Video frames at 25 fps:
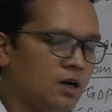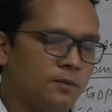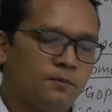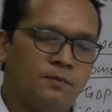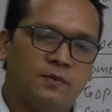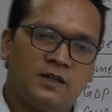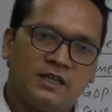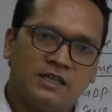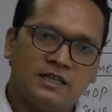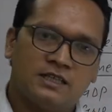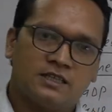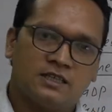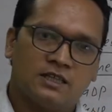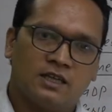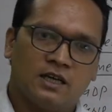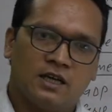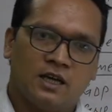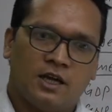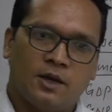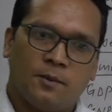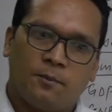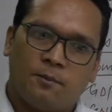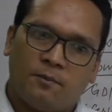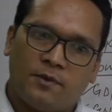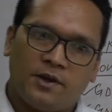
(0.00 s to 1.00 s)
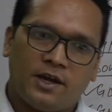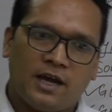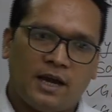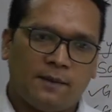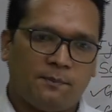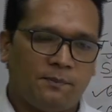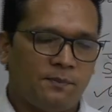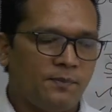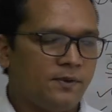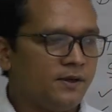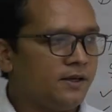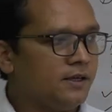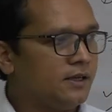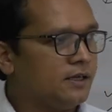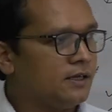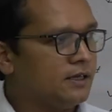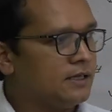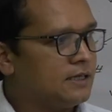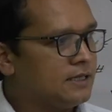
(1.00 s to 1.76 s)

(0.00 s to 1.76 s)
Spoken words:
Please be happy,